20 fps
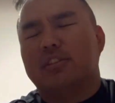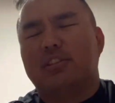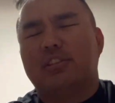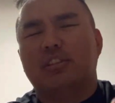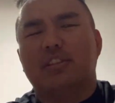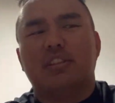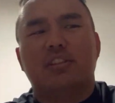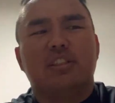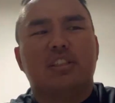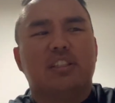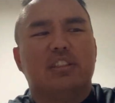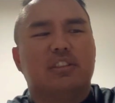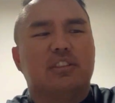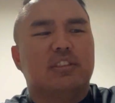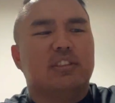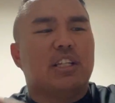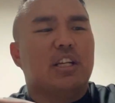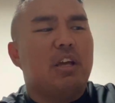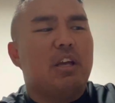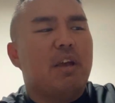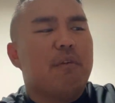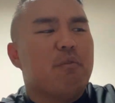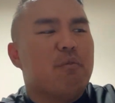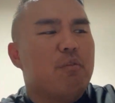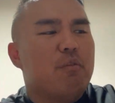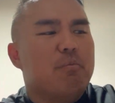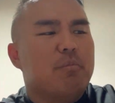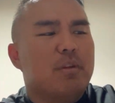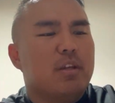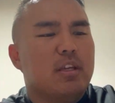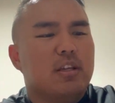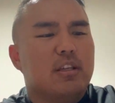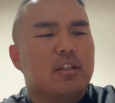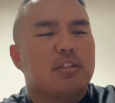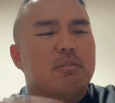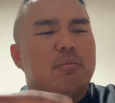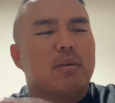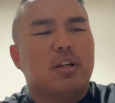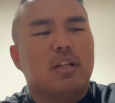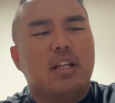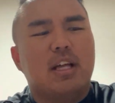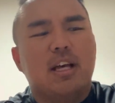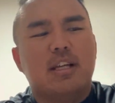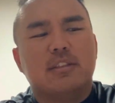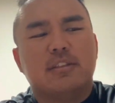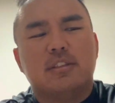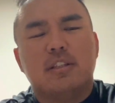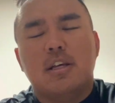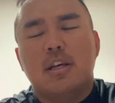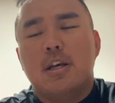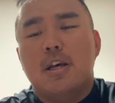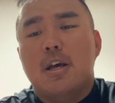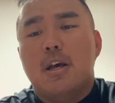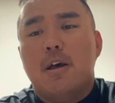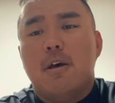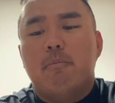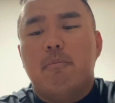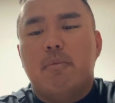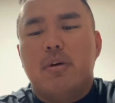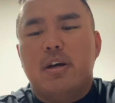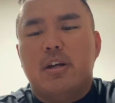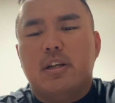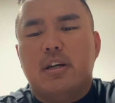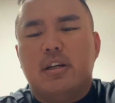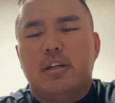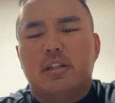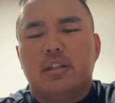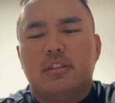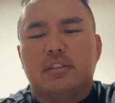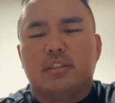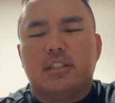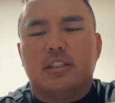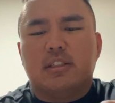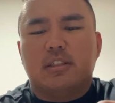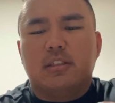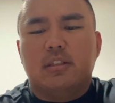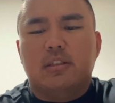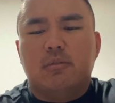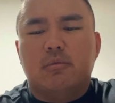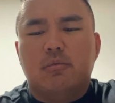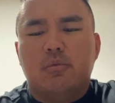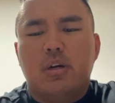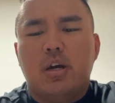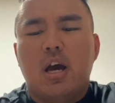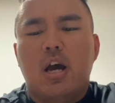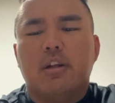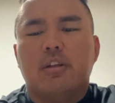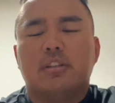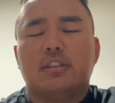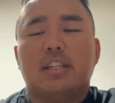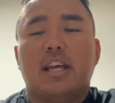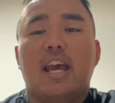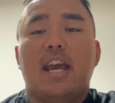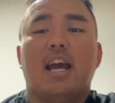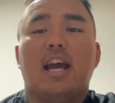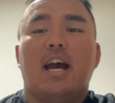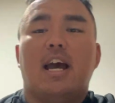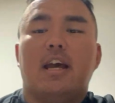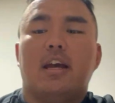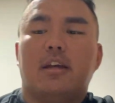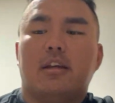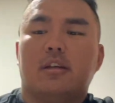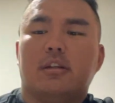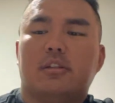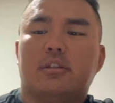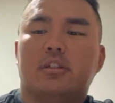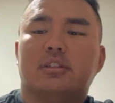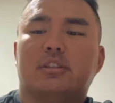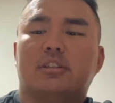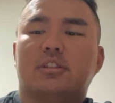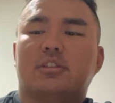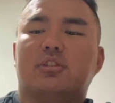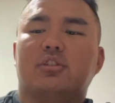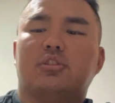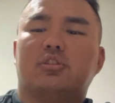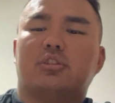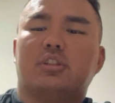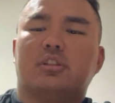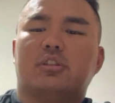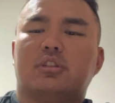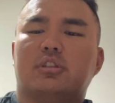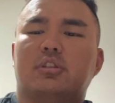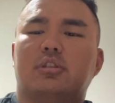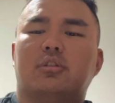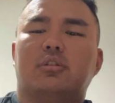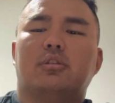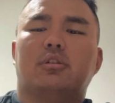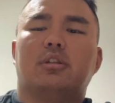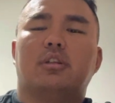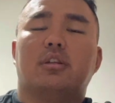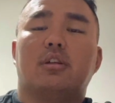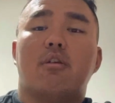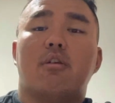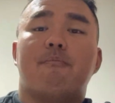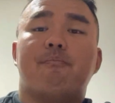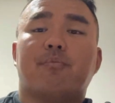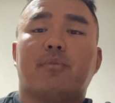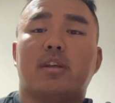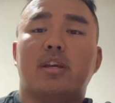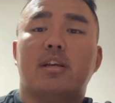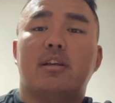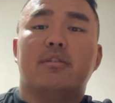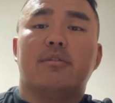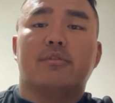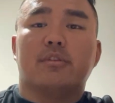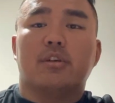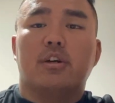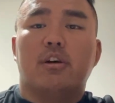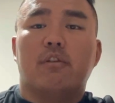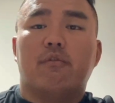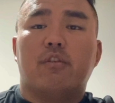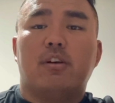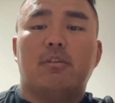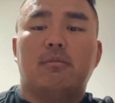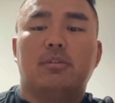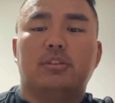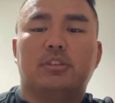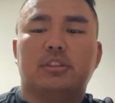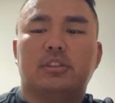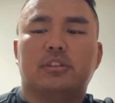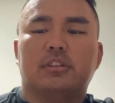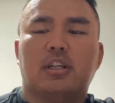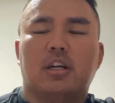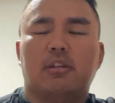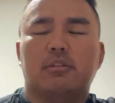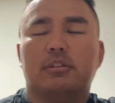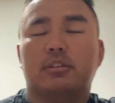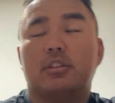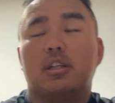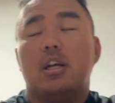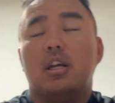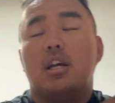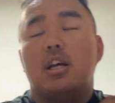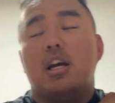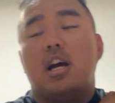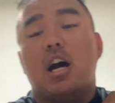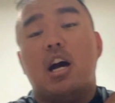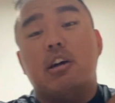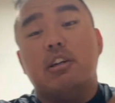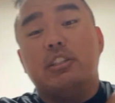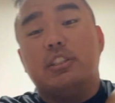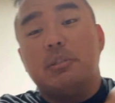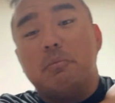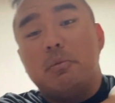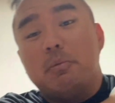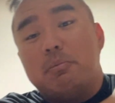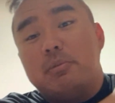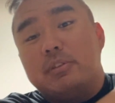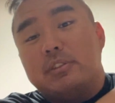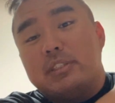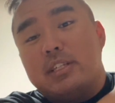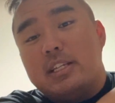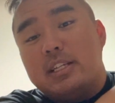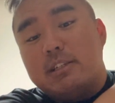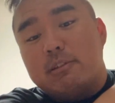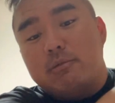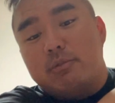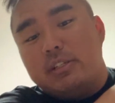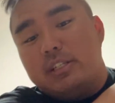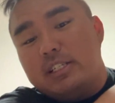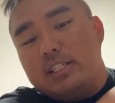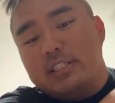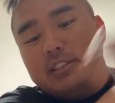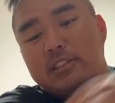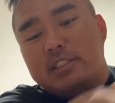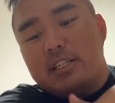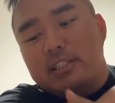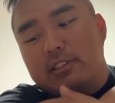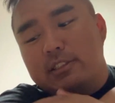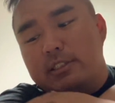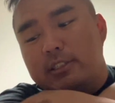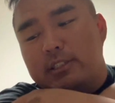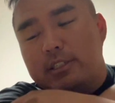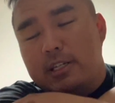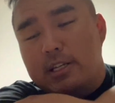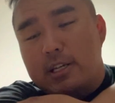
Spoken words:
certain DSLs, I don't have it with me, it's in my class, but there's like how does the AI, the assistant instructor, his verbiage is how he should be presenting when he gets tested.